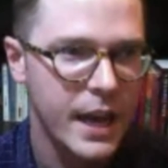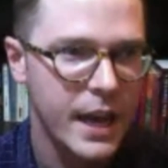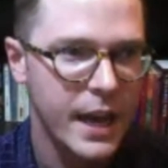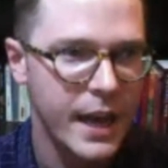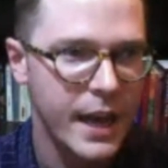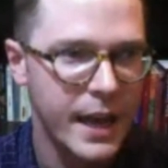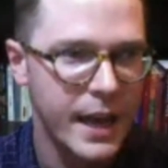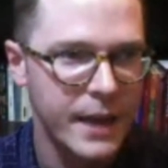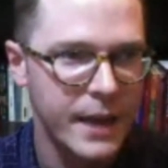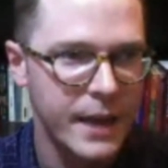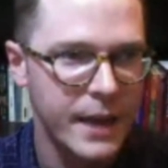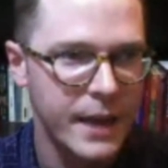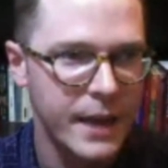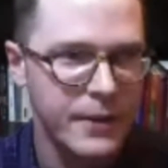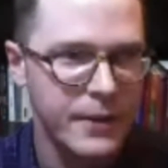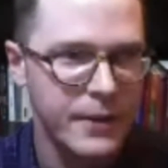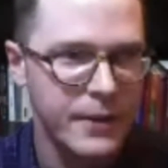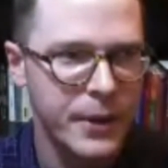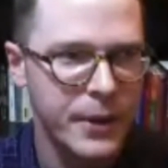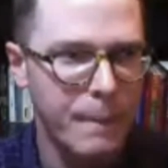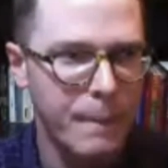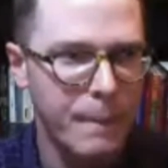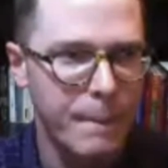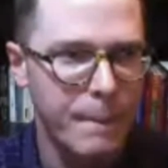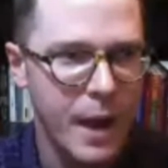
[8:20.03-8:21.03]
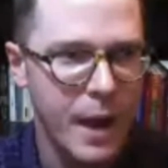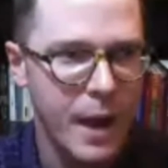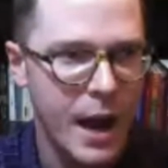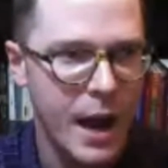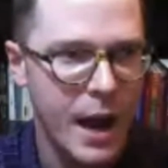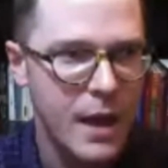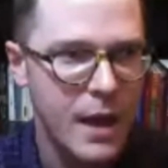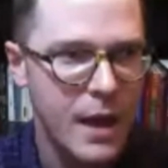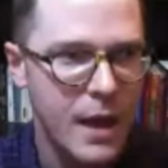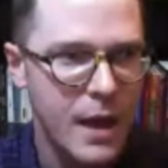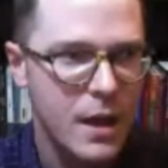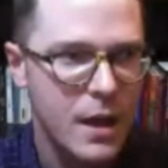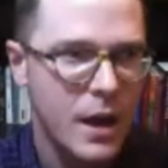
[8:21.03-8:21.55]
And um,
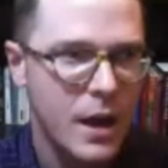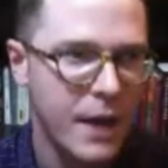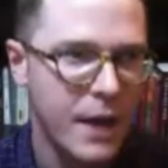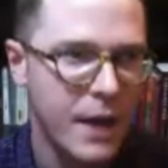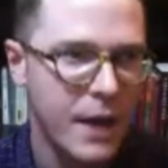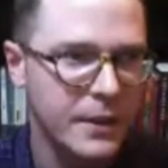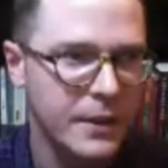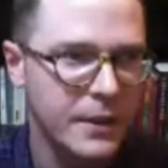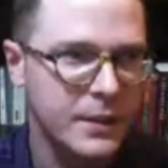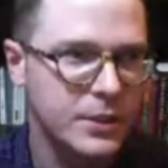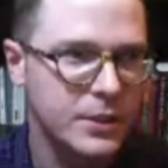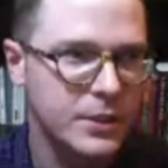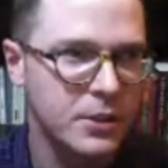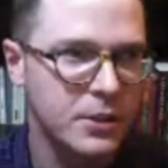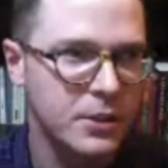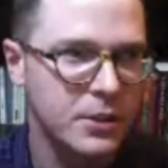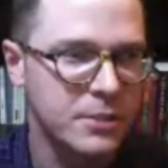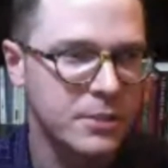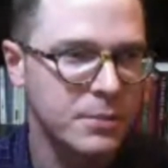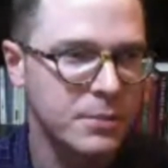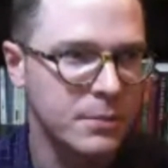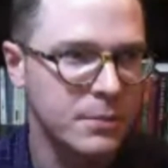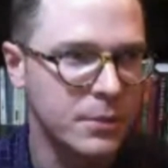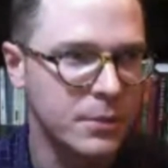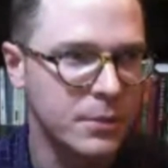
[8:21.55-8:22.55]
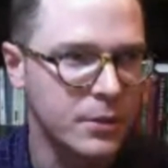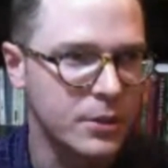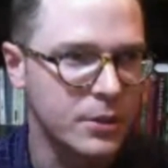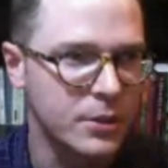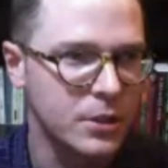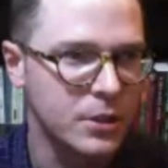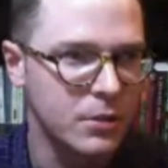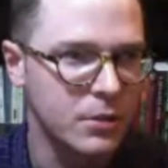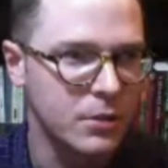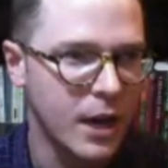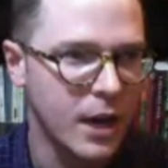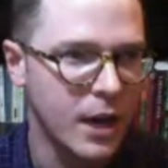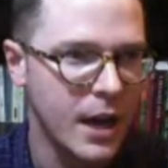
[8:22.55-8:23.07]
I think this shows up in the book
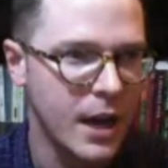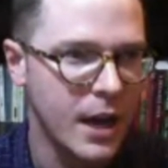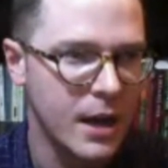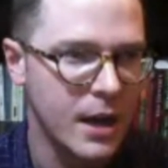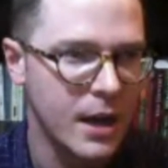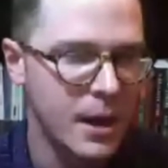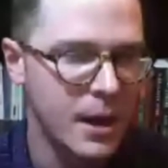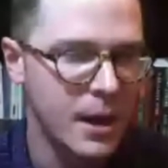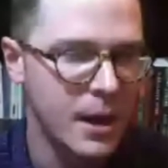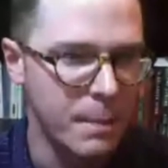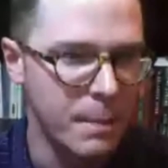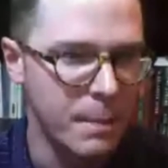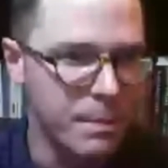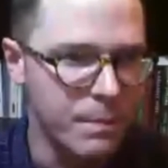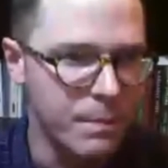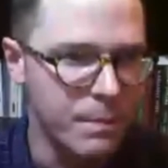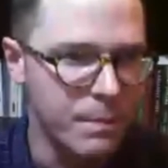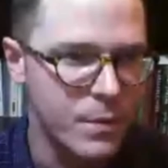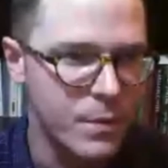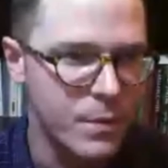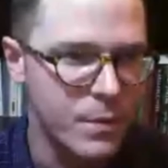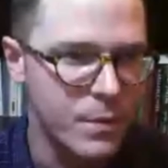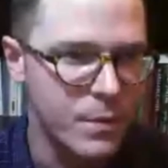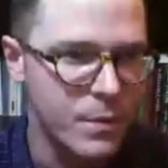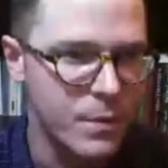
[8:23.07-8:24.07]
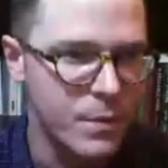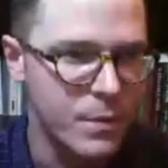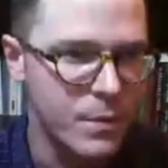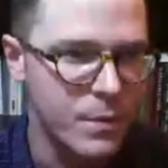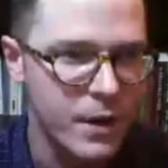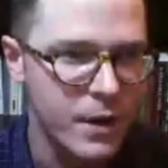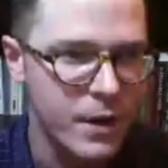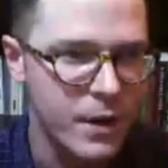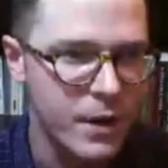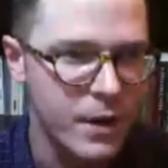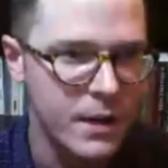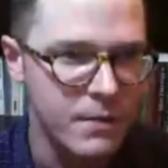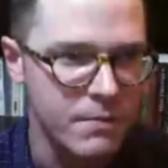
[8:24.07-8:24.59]
too. Um, the word that
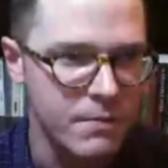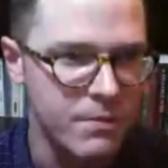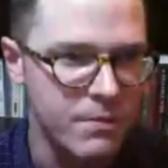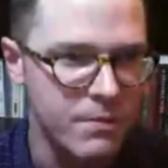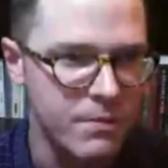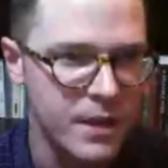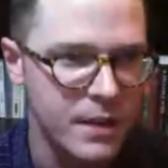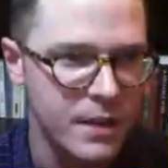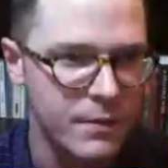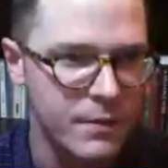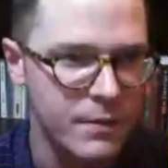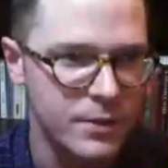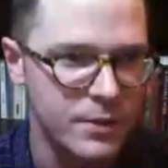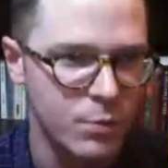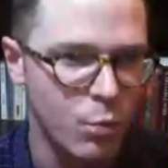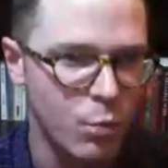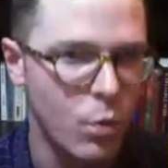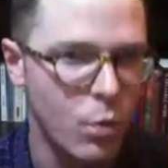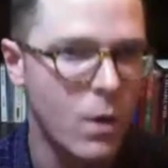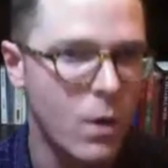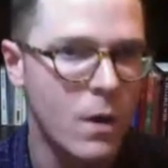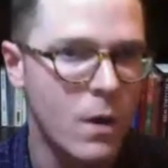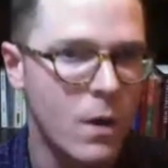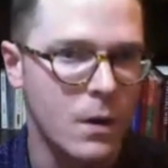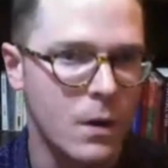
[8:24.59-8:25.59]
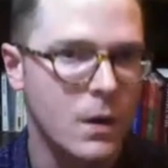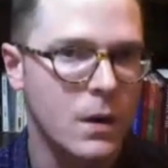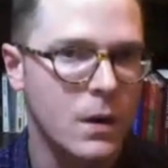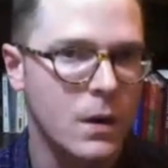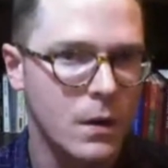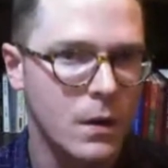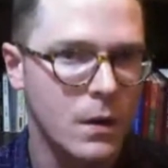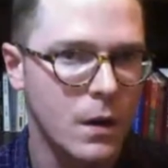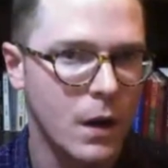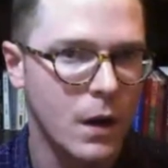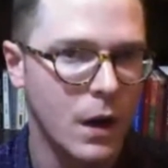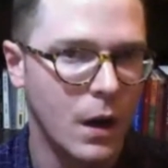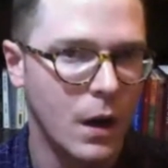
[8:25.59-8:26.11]
I think of is wonk,
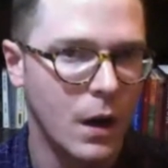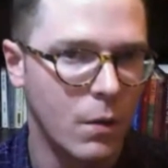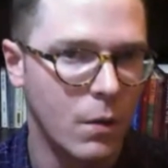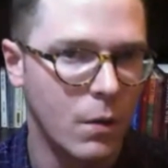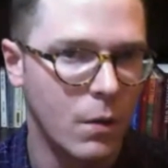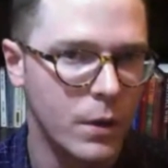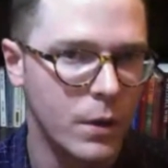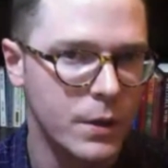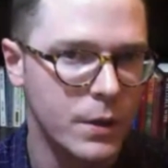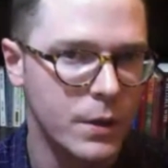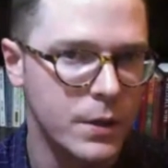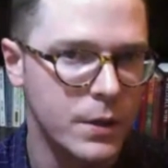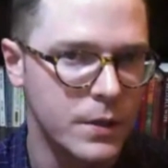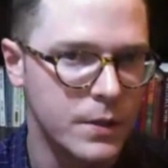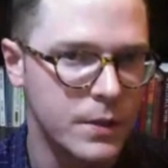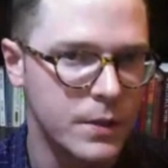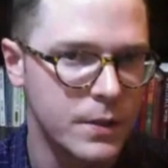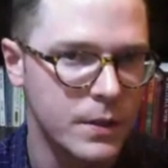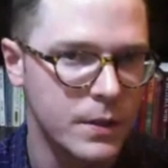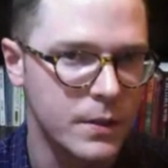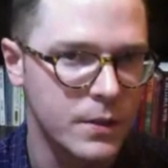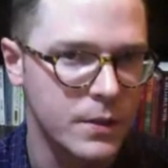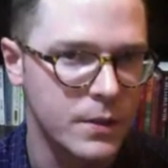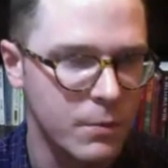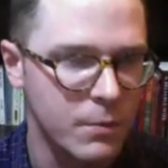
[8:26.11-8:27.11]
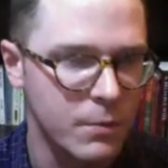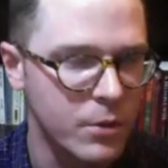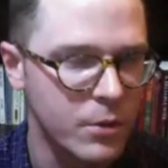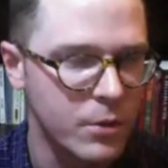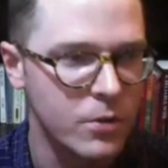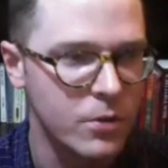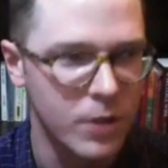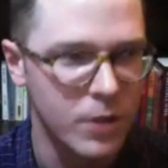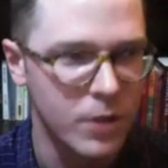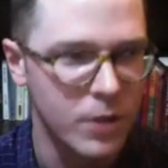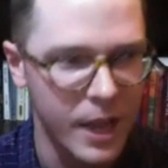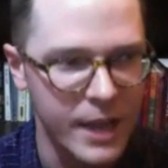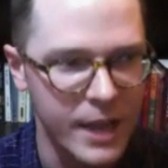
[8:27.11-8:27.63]
uh, which is someone who
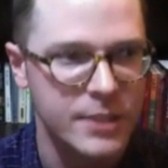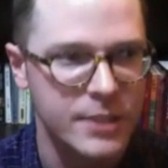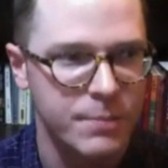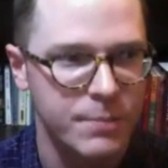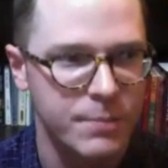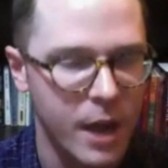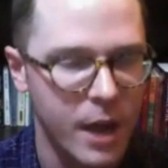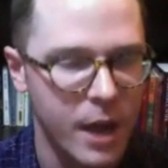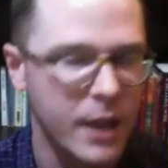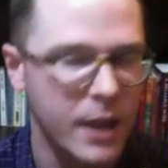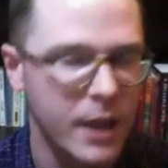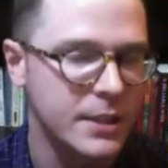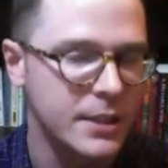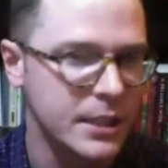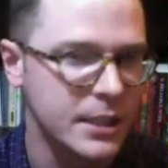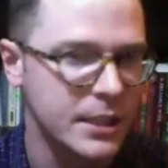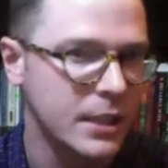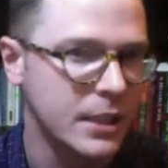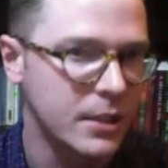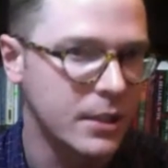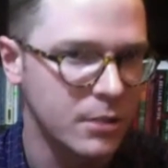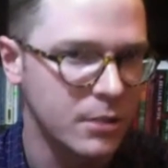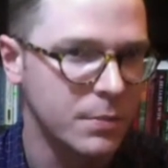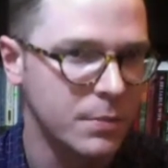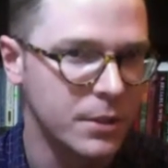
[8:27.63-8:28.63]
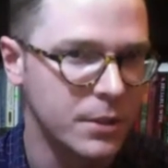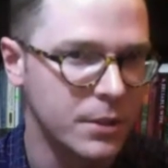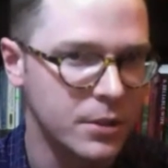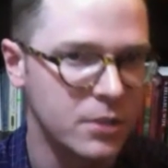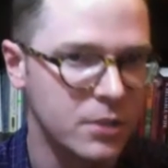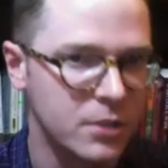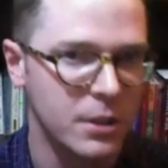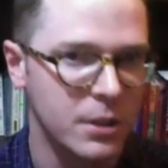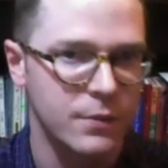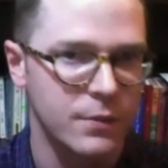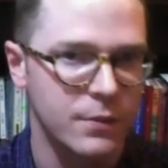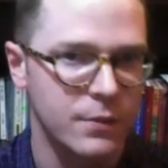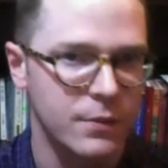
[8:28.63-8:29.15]
likes policy a little bit too
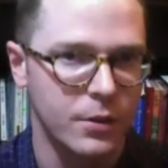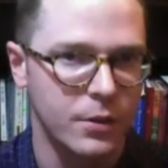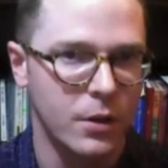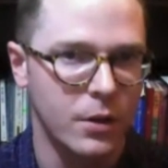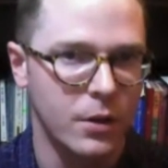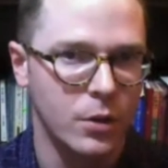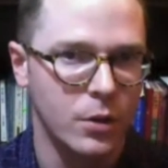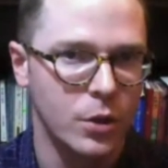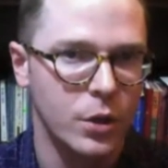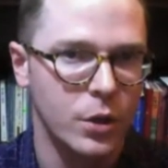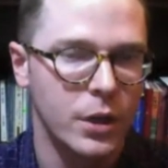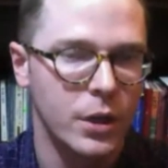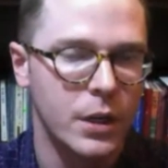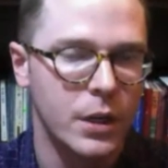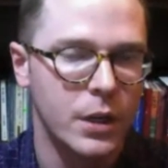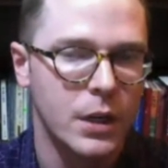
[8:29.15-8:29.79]
much for their own good.